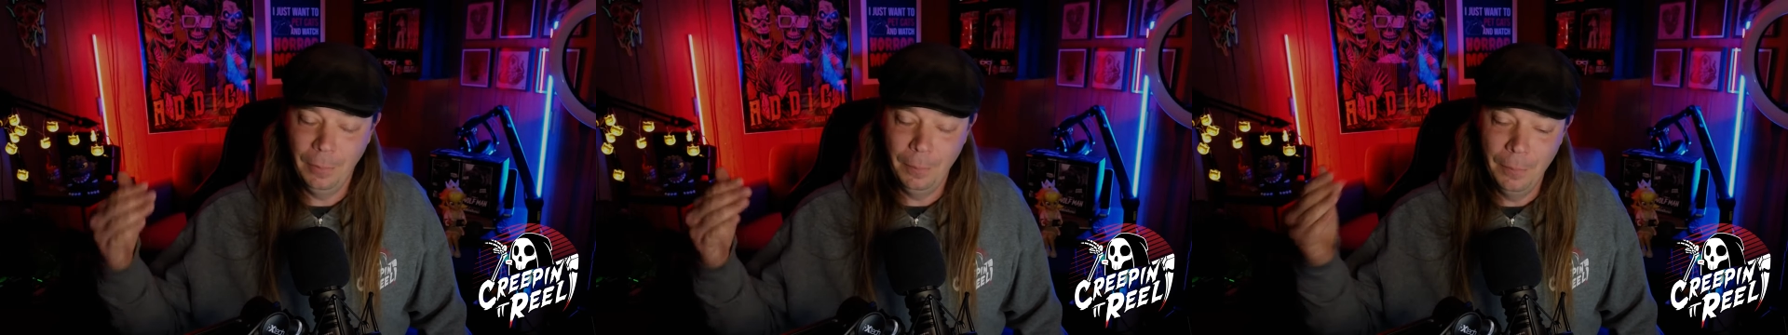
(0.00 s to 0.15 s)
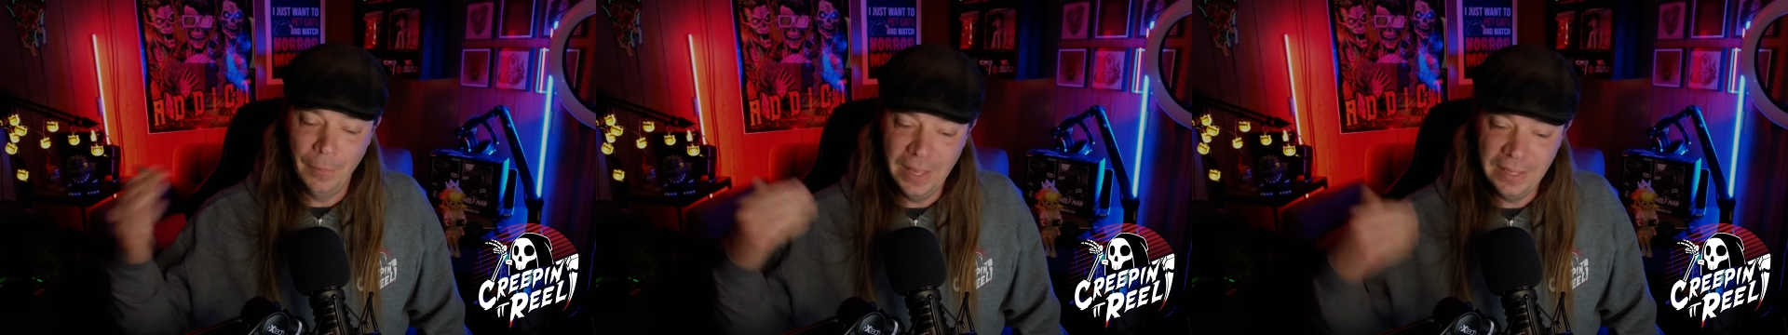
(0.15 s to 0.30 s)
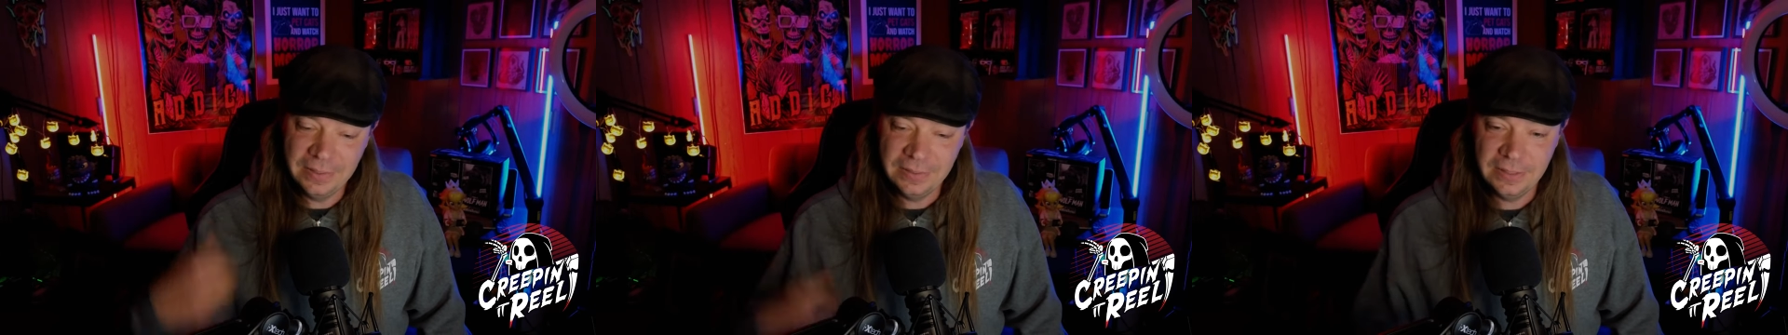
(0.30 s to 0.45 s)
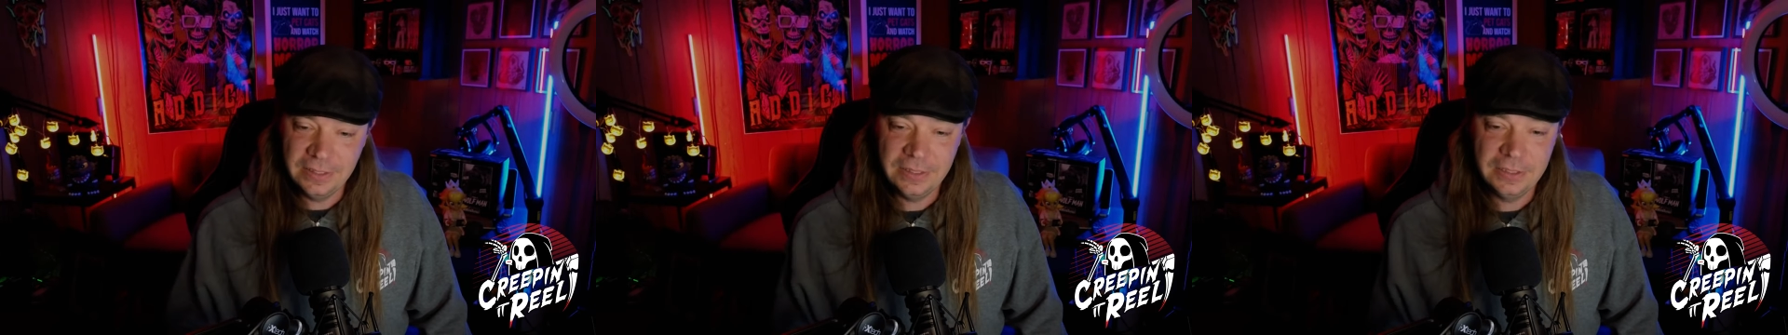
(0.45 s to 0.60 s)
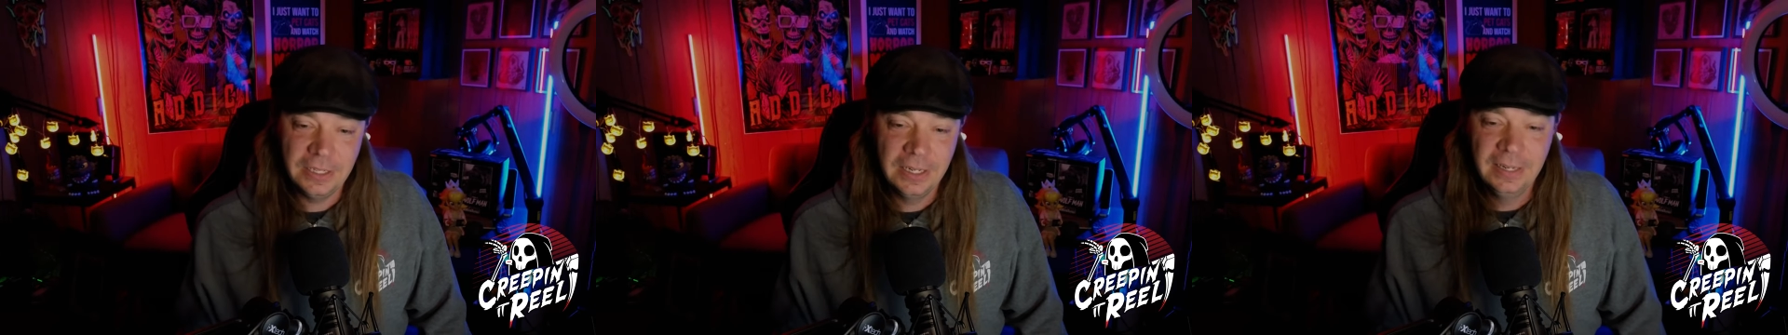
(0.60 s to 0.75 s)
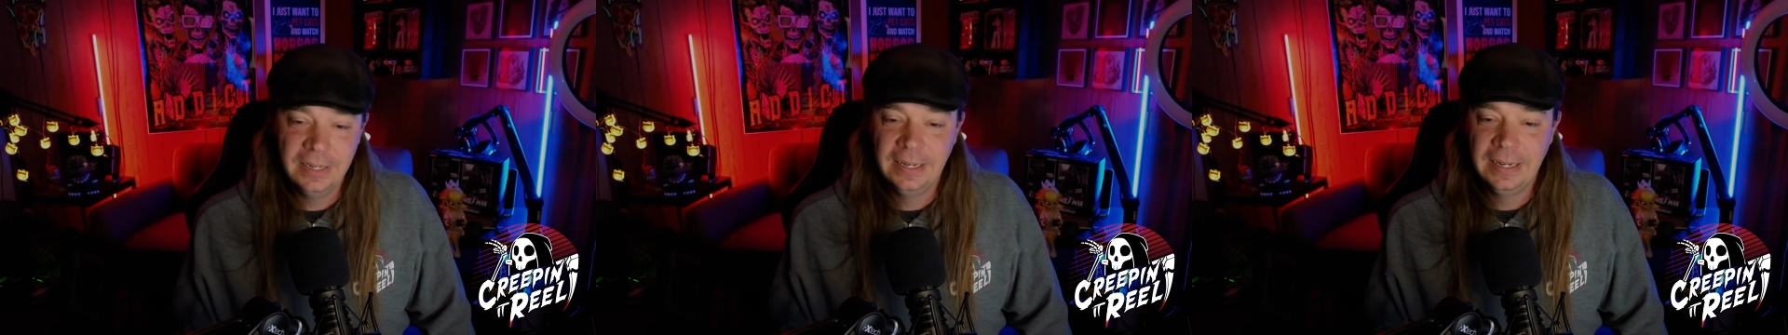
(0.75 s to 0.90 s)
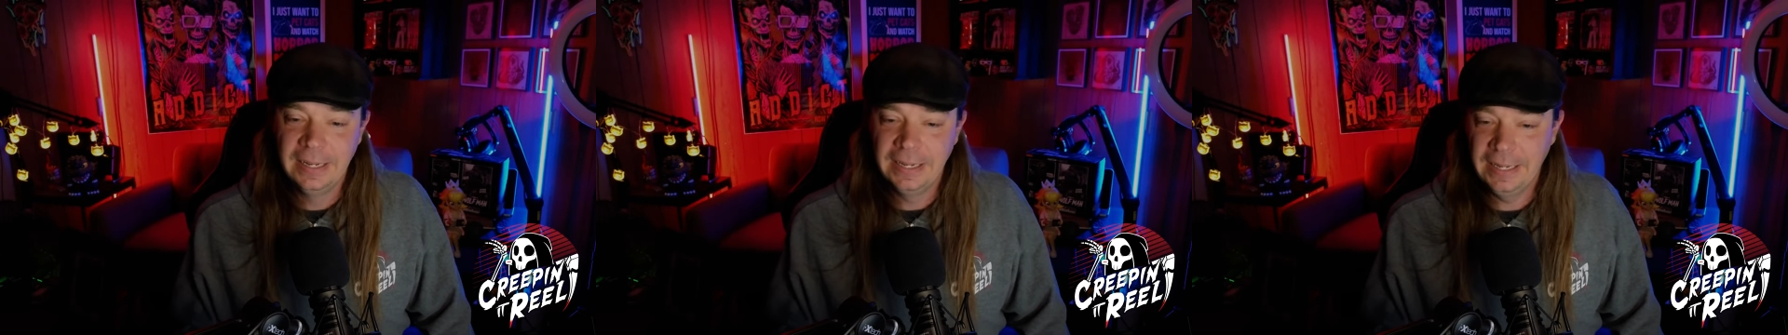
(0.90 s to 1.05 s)
message
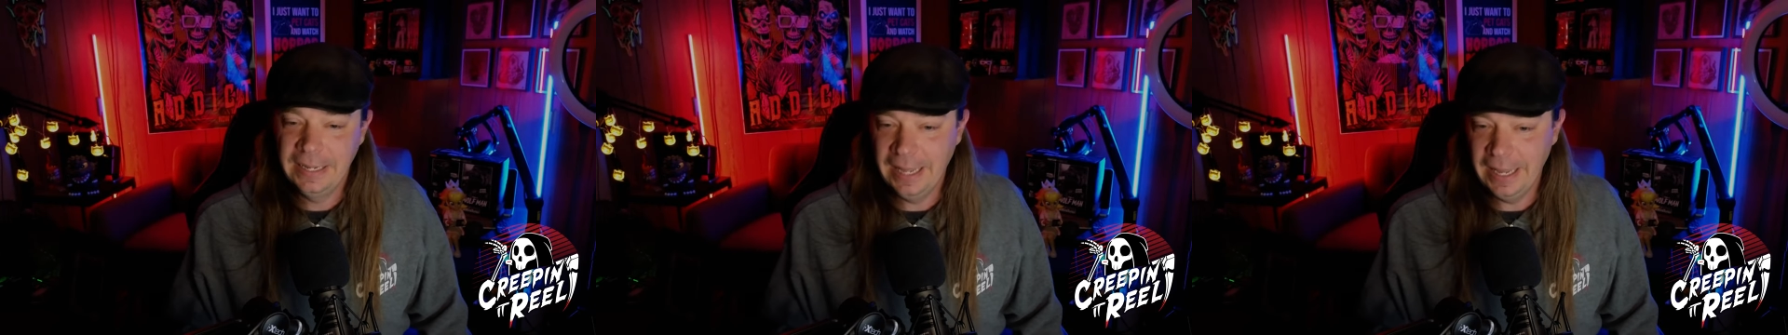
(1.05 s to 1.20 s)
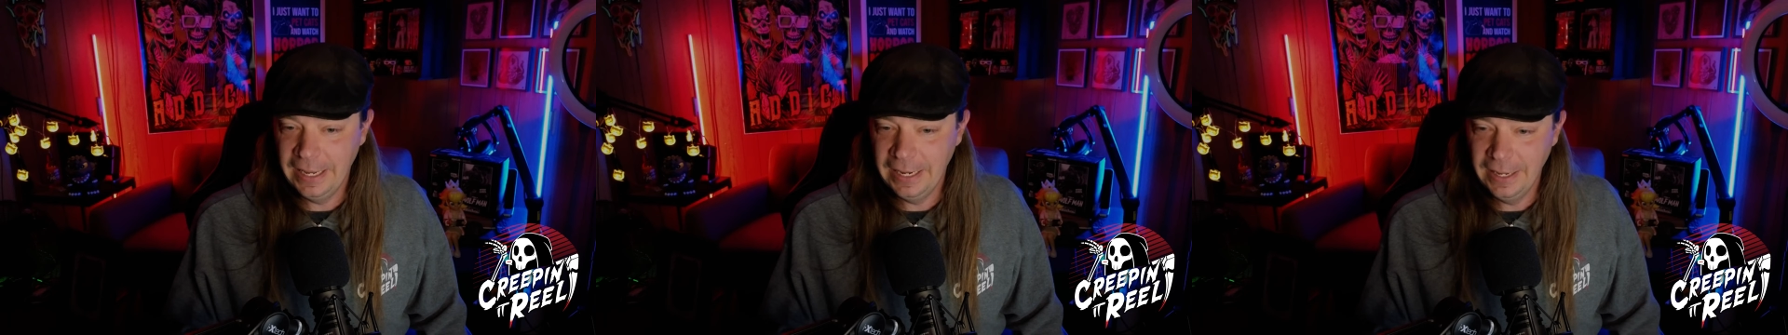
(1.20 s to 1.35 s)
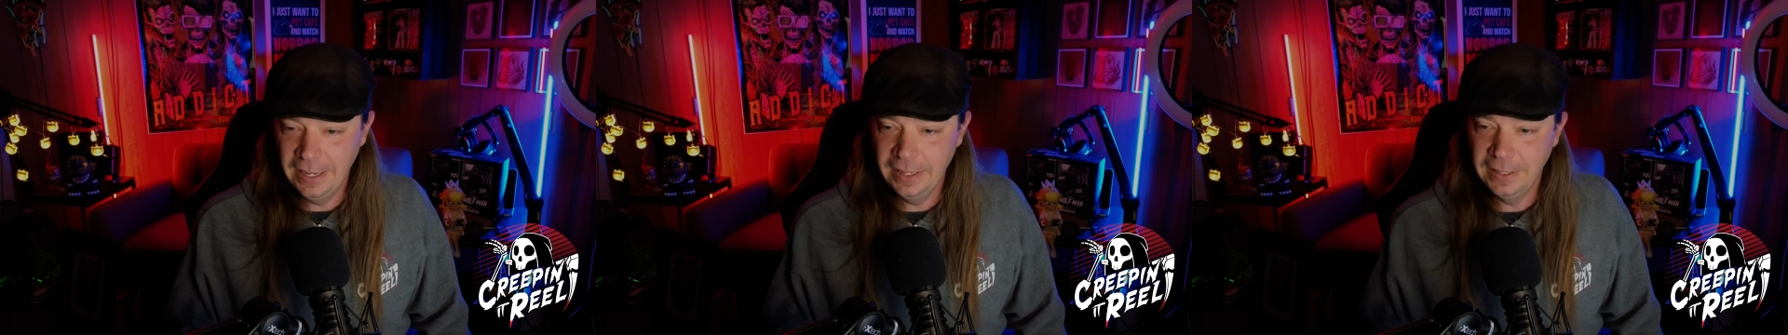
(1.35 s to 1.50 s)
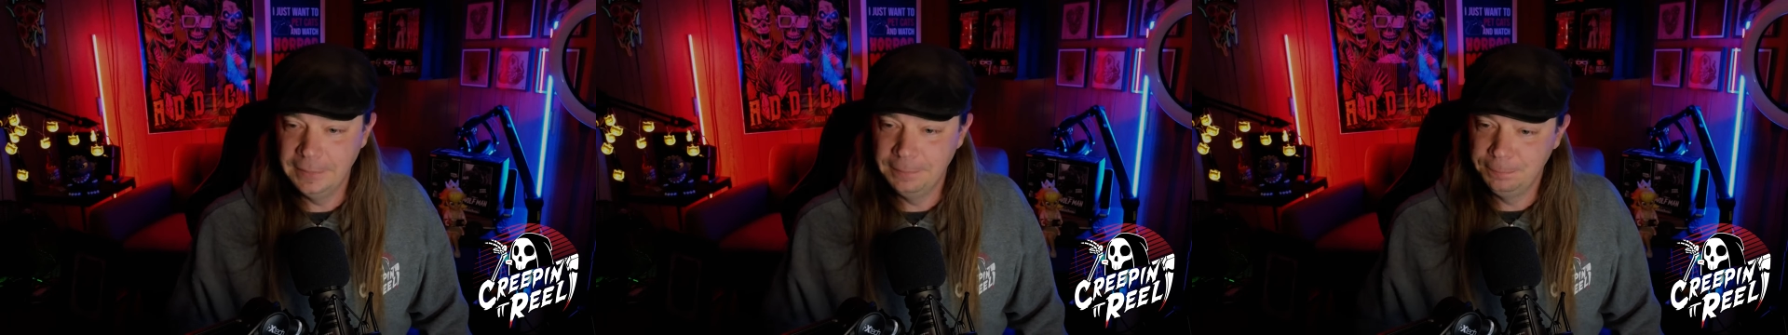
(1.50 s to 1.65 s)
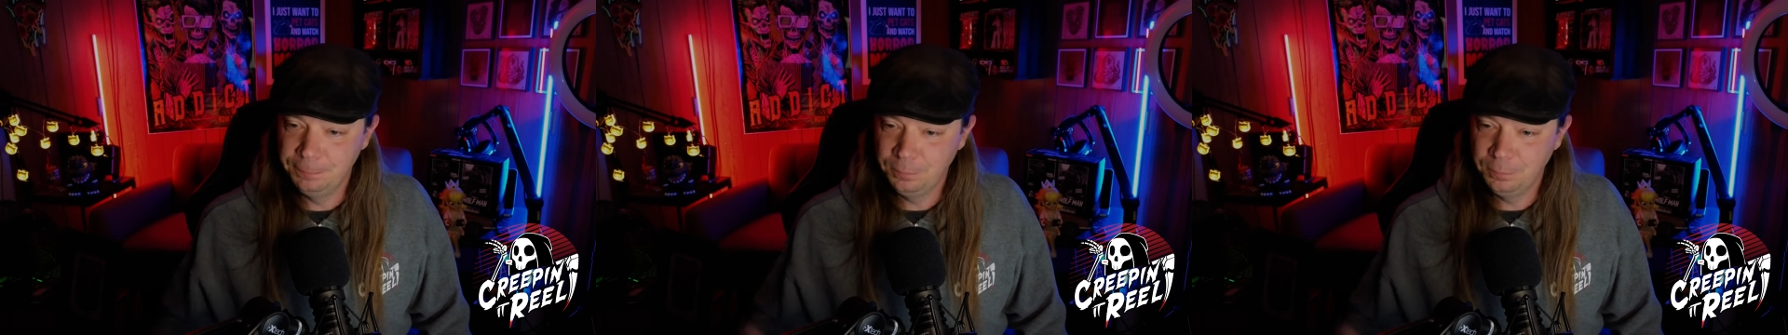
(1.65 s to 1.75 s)
kind of